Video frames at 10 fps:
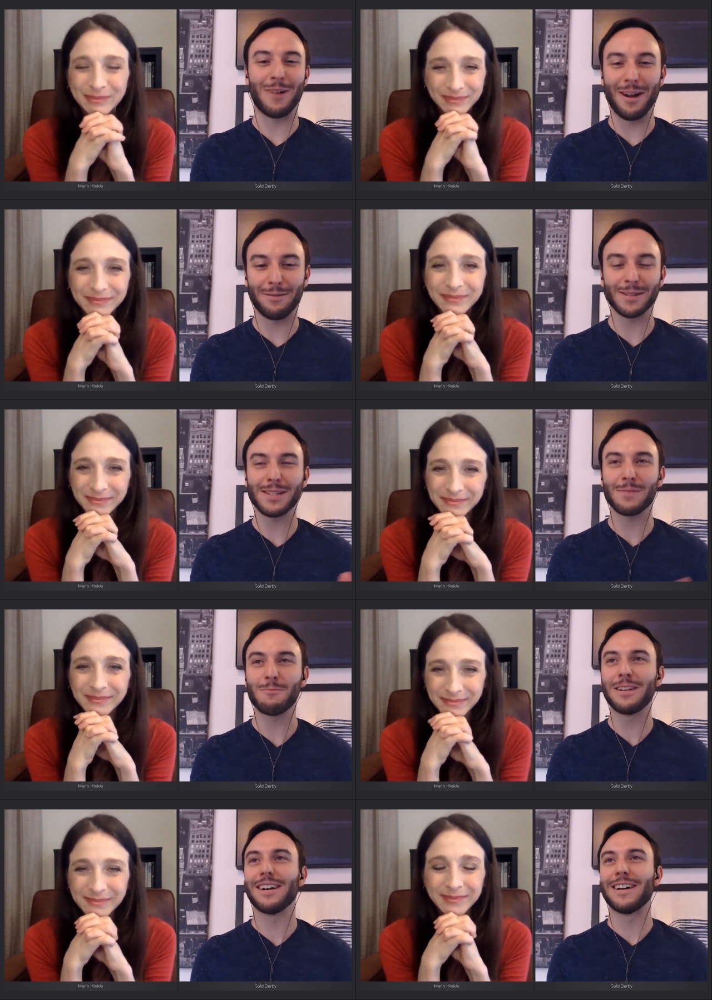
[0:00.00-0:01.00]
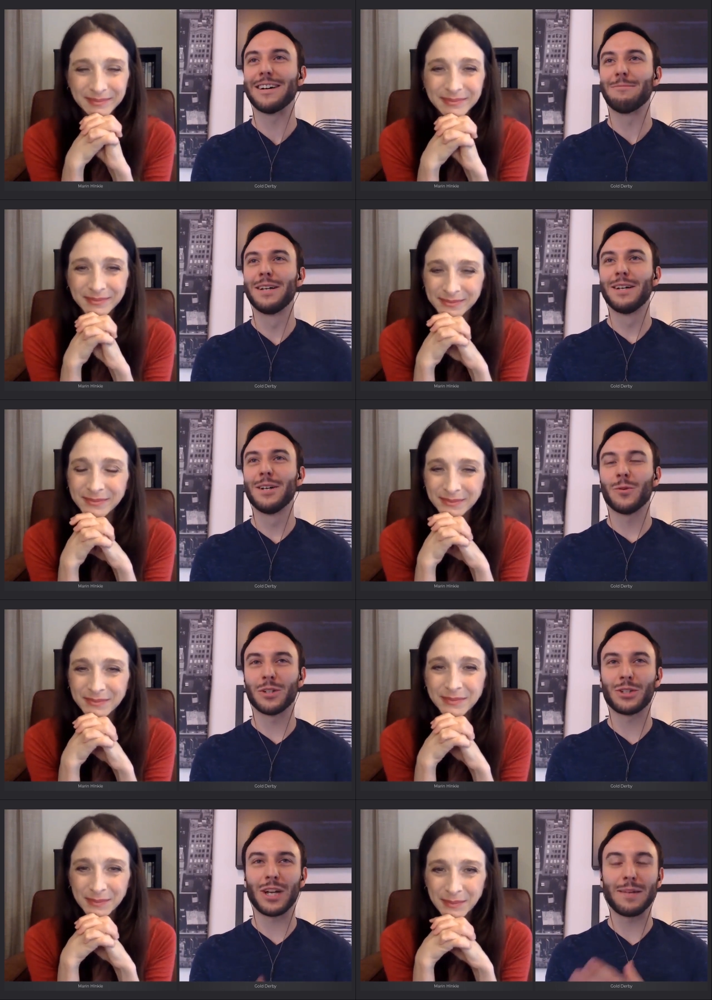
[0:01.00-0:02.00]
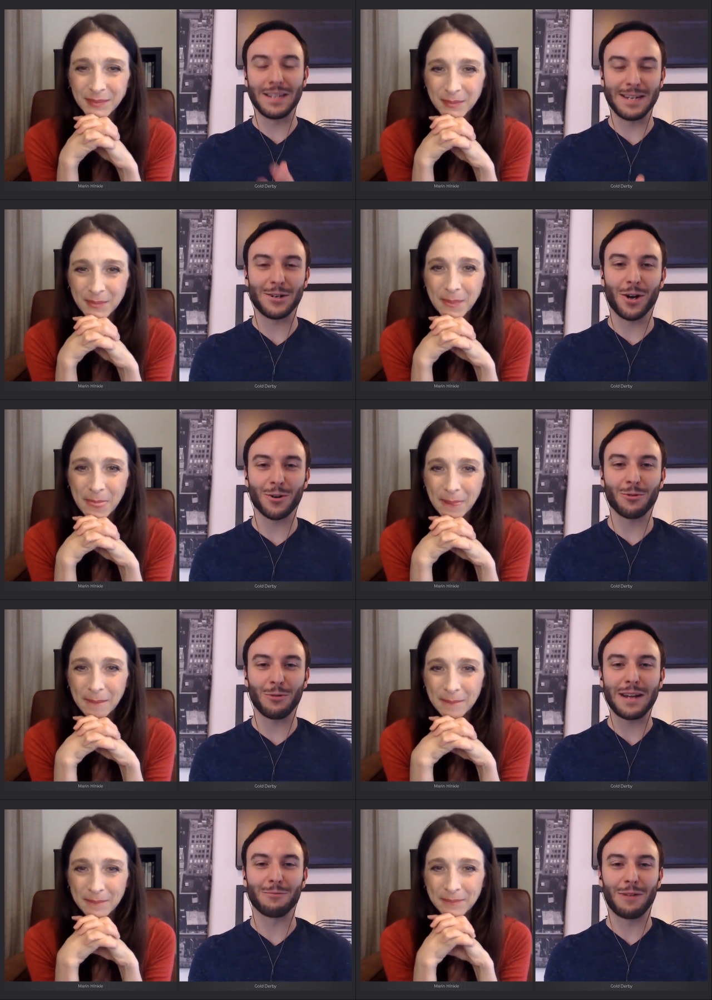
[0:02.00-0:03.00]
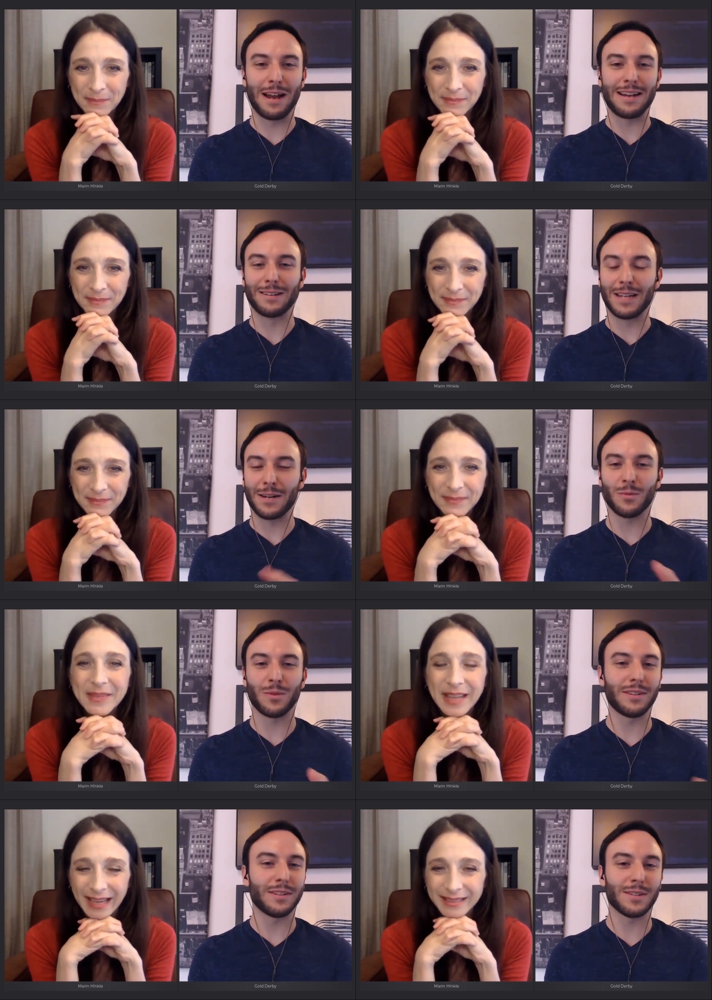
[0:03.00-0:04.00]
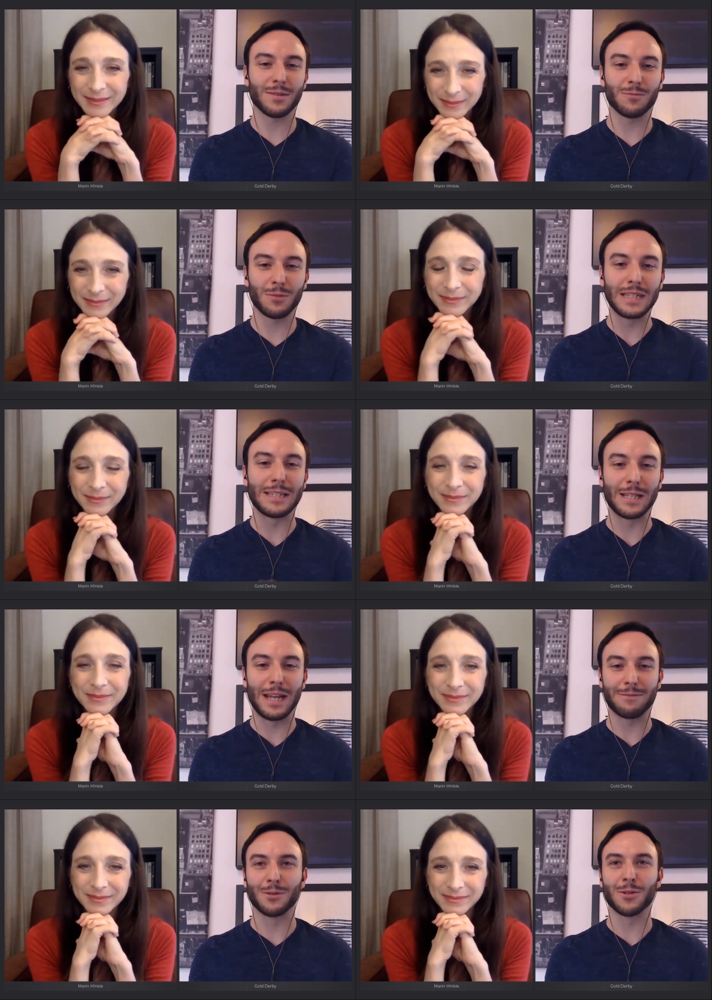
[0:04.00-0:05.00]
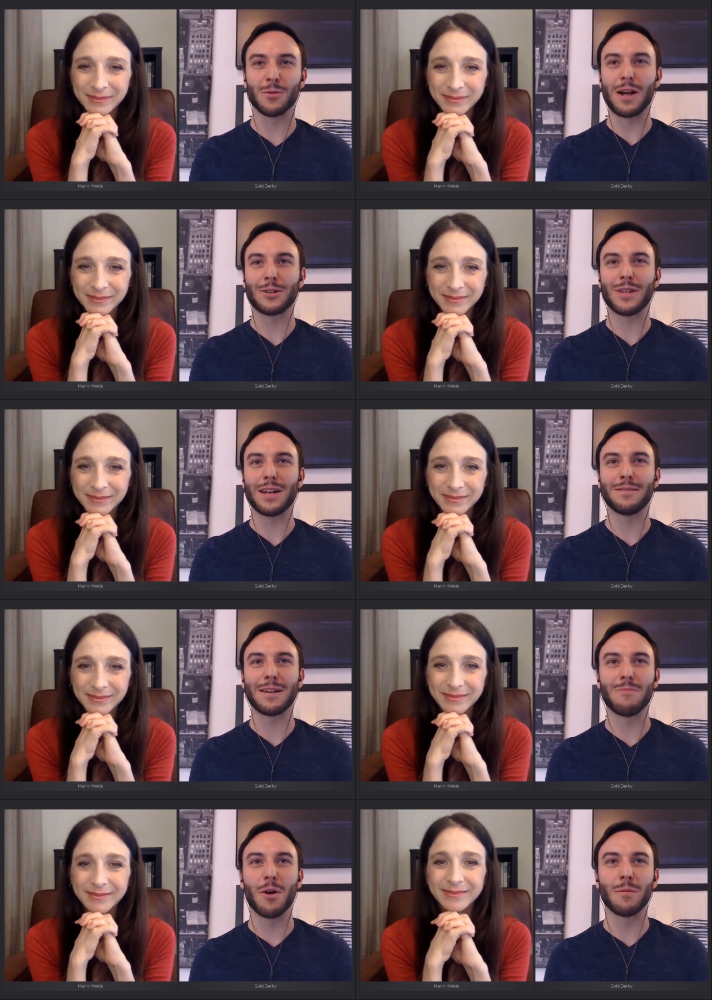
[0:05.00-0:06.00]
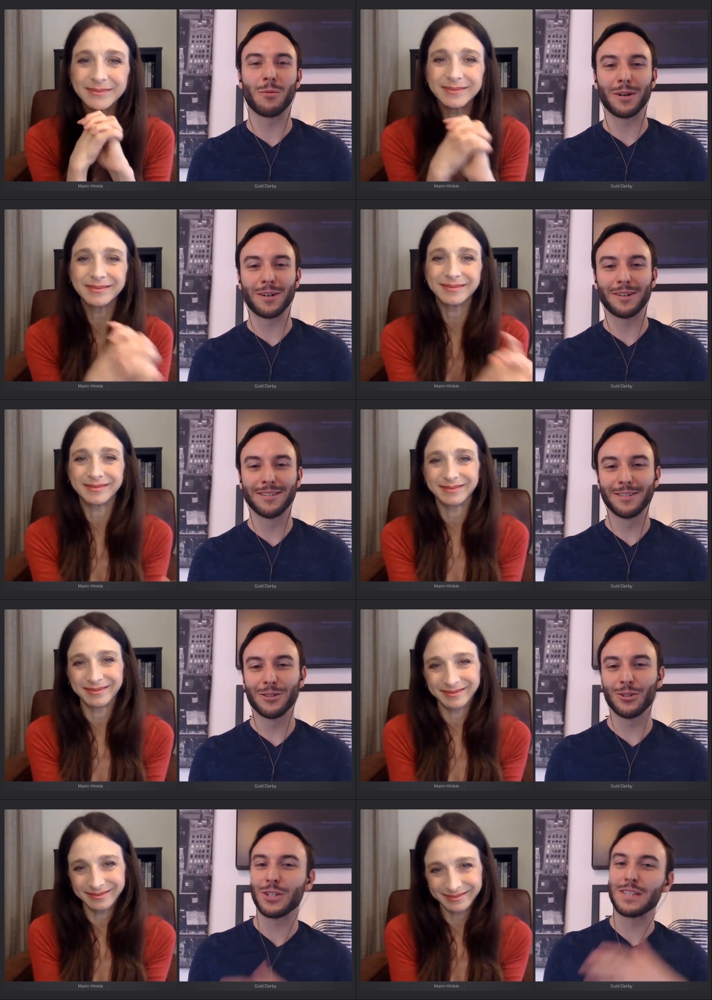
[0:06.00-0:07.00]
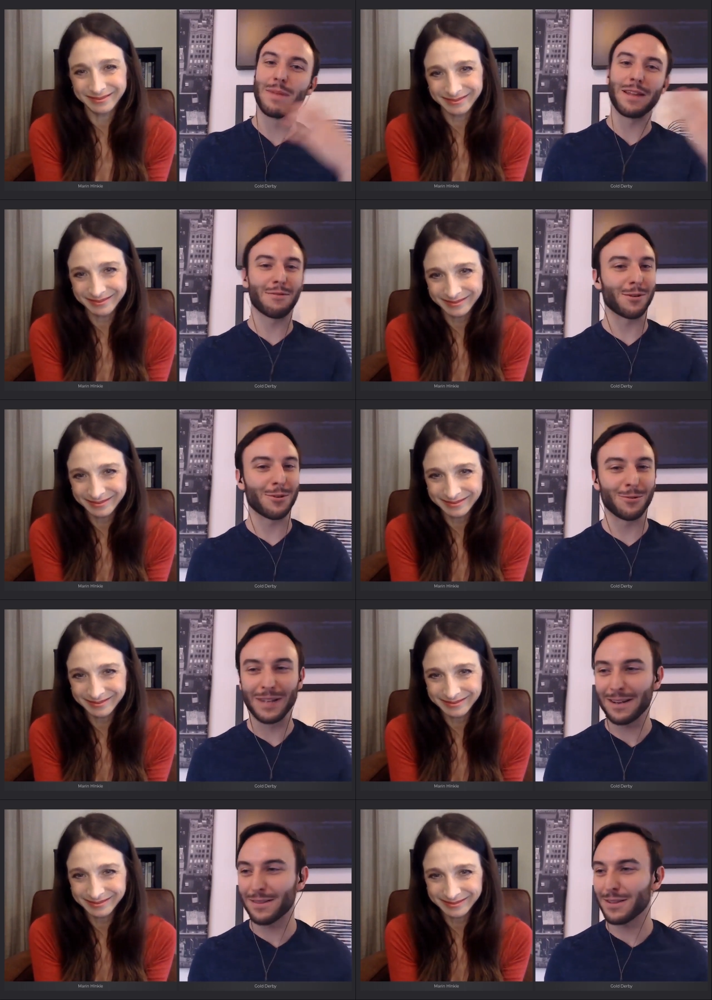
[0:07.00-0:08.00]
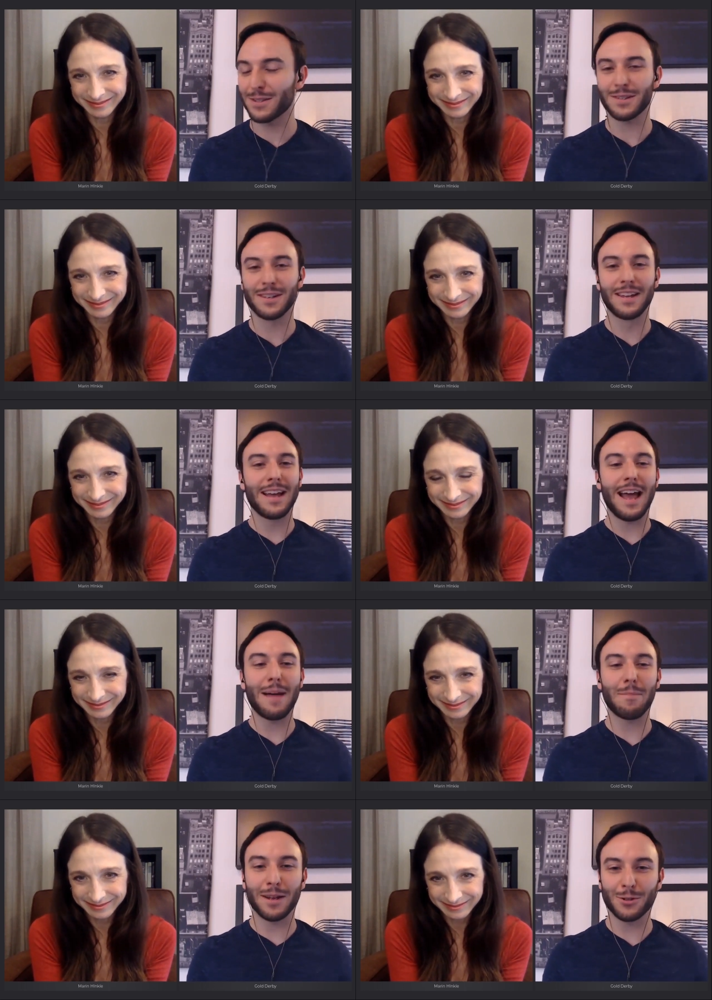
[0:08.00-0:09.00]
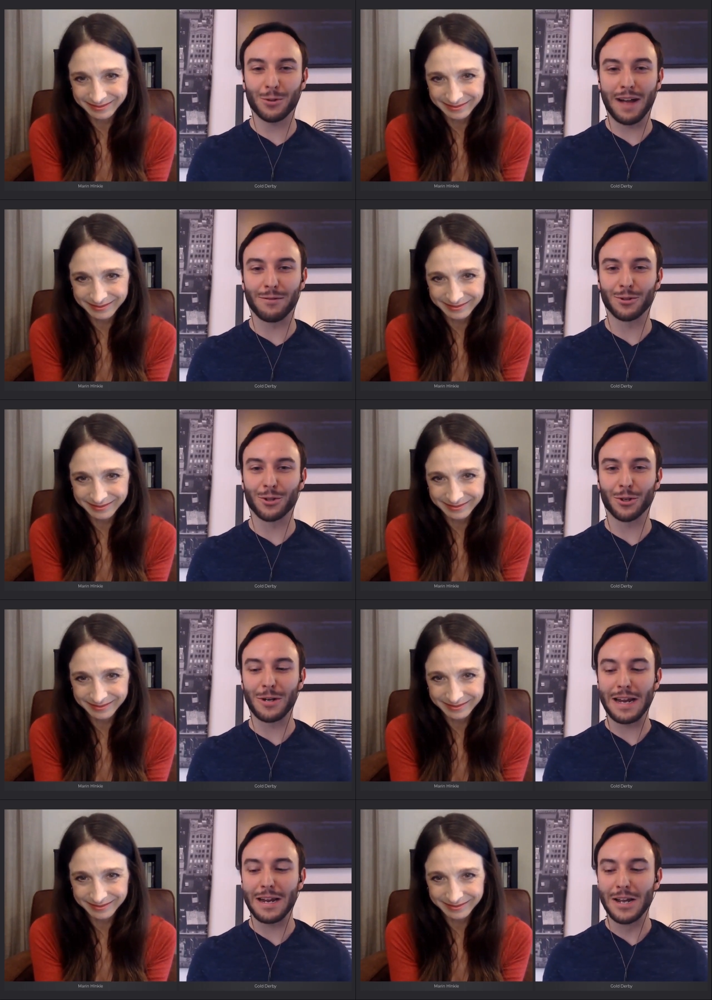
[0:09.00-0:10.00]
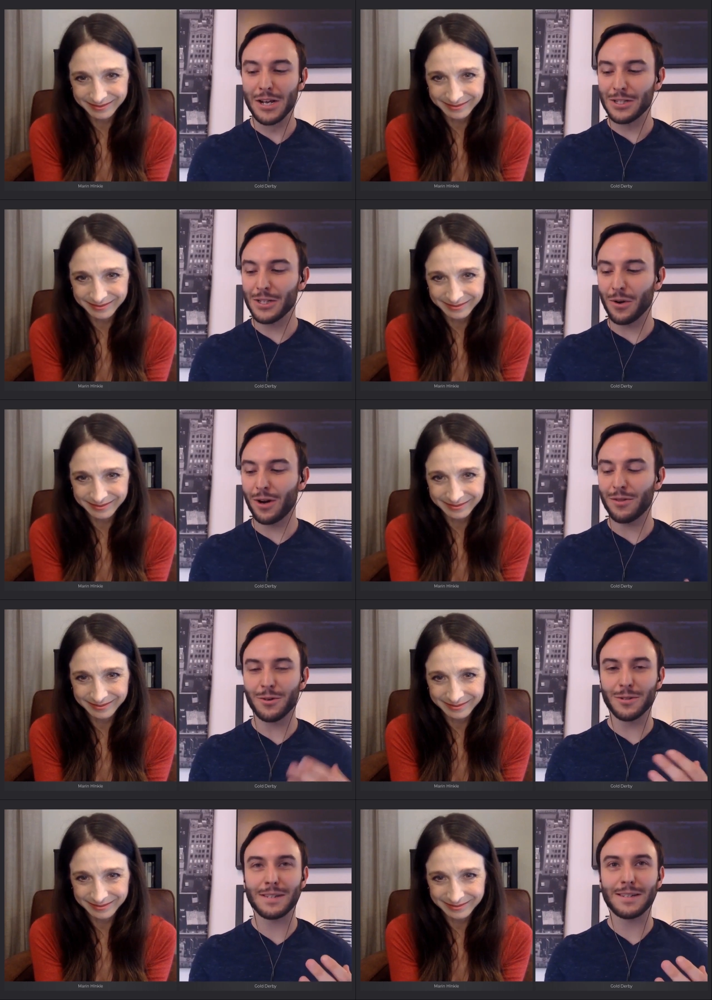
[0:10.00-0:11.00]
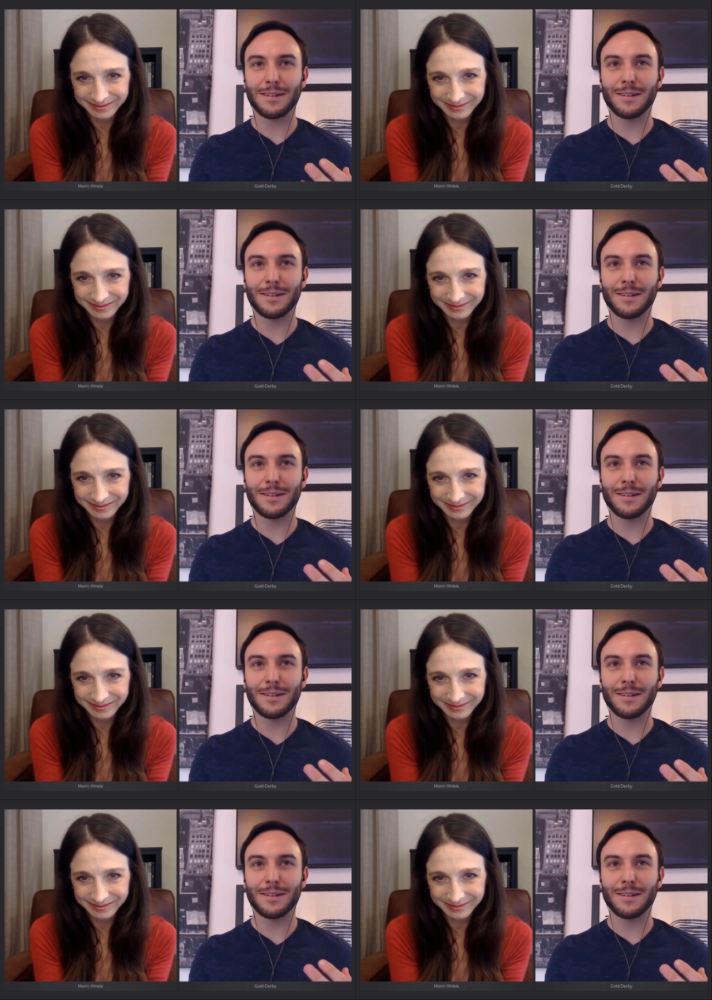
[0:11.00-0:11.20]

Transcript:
Speaker 1: off on someone, um, which Amy and Dana are great at writing. Like it's really delightful to watch that that moment where she's been through like this epic travel journey. So are those